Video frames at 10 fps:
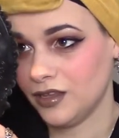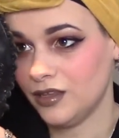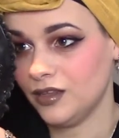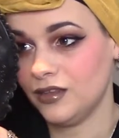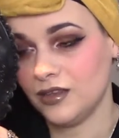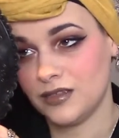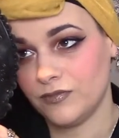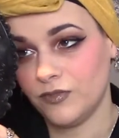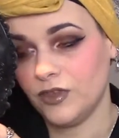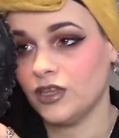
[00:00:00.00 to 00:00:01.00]
It doesn't
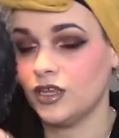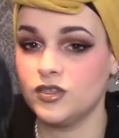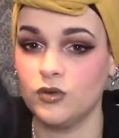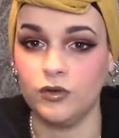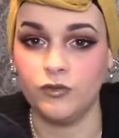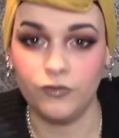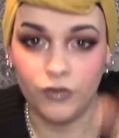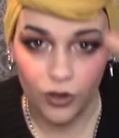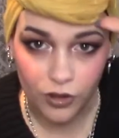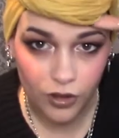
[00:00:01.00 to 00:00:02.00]
feel like it's going to
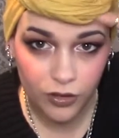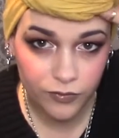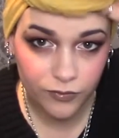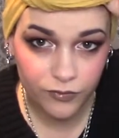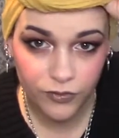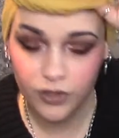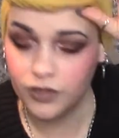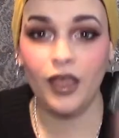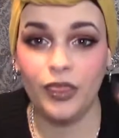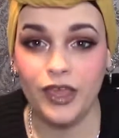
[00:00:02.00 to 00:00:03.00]
fall off.
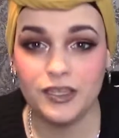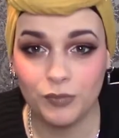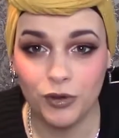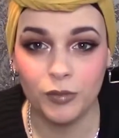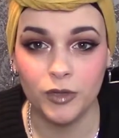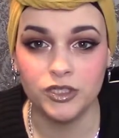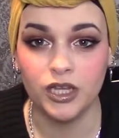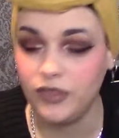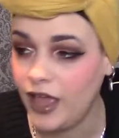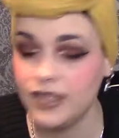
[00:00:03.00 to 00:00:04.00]
And that's pretty much
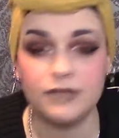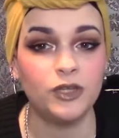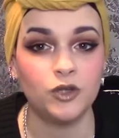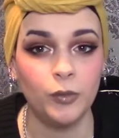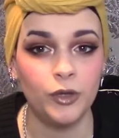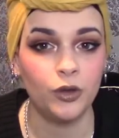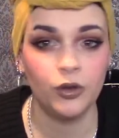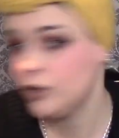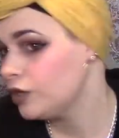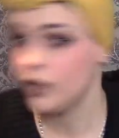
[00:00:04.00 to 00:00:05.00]
it. That is my turban
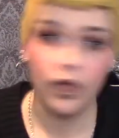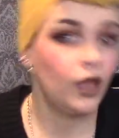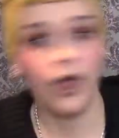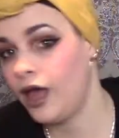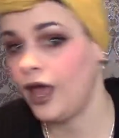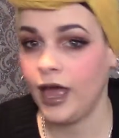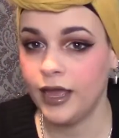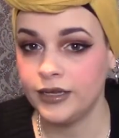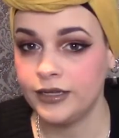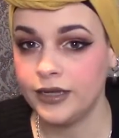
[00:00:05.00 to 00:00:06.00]
on,
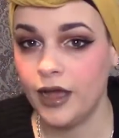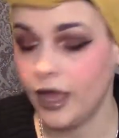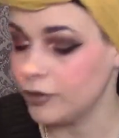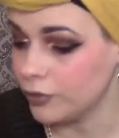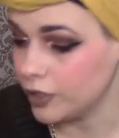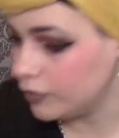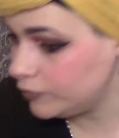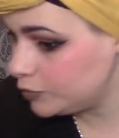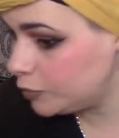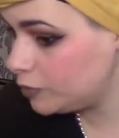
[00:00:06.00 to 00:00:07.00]
and I'm quite
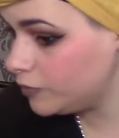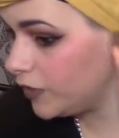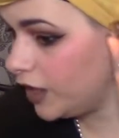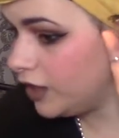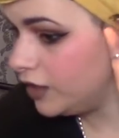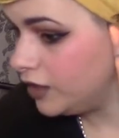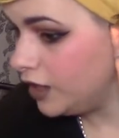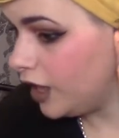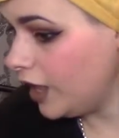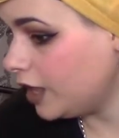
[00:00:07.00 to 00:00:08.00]
comfortable with that.
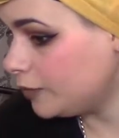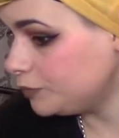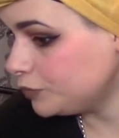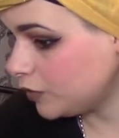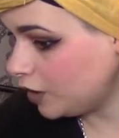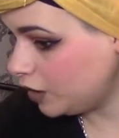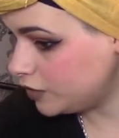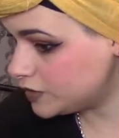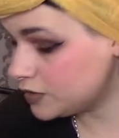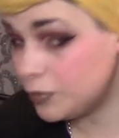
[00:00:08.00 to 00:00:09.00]

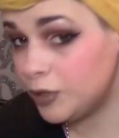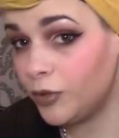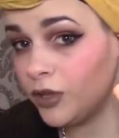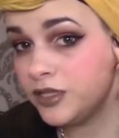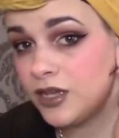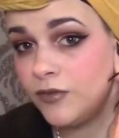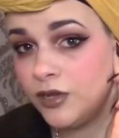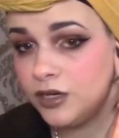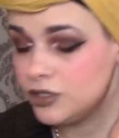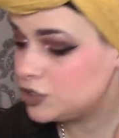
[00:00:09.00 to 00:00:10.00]
Some people like to have their
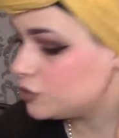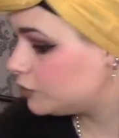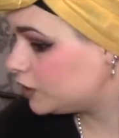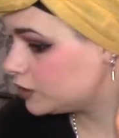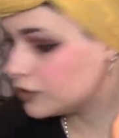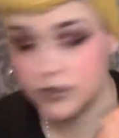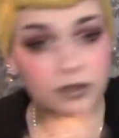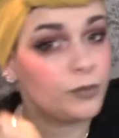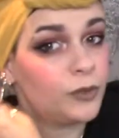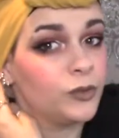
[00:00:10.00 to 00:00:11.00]
ears showing, some
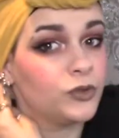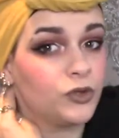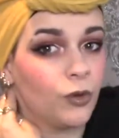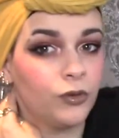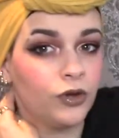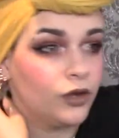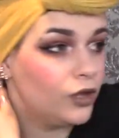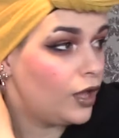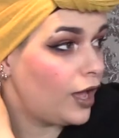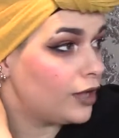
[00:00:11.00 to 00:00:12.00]
people don't.
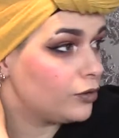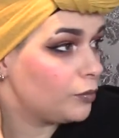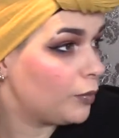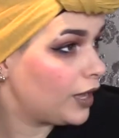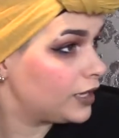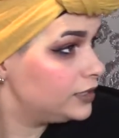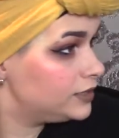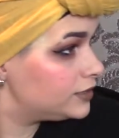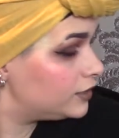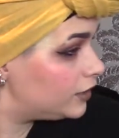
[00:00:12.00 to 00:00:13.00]
I don't mind.